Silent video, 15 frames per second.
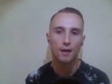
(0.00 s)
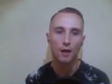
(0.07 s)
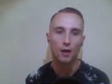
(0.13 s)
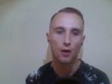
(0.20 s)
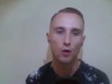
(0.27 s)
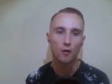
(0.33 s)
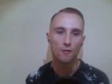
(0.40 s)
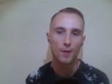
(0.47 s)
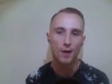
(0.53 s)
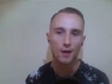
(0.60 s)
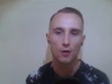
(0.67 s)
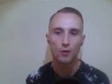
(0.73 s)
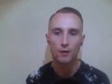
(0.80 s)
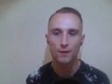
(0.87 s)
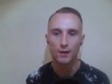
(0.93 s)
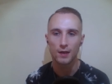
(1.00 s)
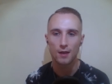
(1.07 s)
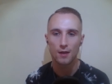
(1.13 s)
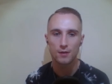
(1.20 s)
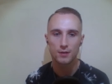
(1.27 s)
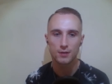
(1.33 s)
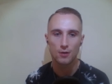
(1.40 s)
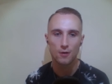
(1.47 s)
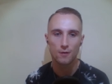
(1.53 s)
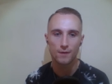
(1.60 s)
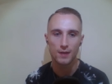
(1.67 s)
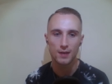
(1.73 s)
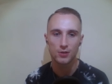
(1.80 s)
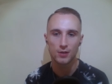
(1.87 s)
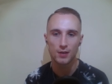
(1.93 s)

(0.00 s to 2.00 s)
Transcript: a lot of my older videos got featured